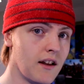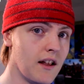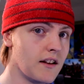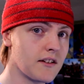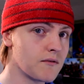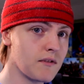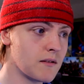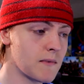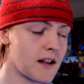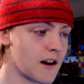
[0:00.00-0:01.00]
It doesn't
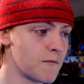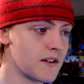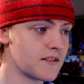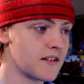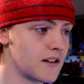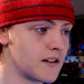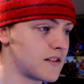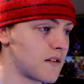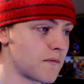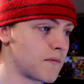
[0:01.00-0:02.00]
really matter how messy it
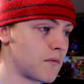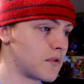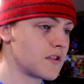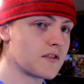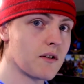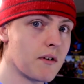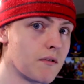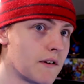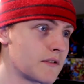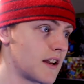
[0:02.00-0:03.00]
is if we're just
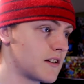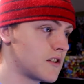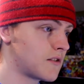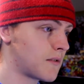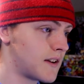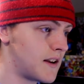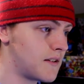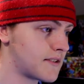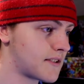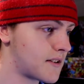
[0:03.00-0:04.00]
doing rough sketches for
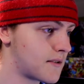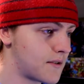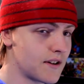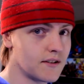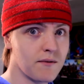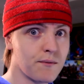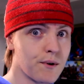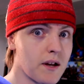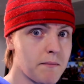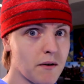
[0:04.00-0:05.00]
now, so don't
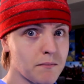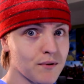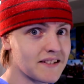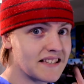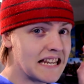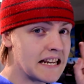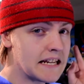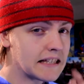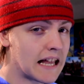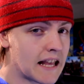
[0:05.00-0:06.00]
worry about
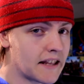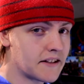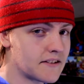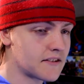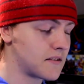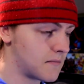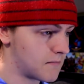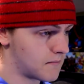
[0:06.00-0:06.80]
pristine lines.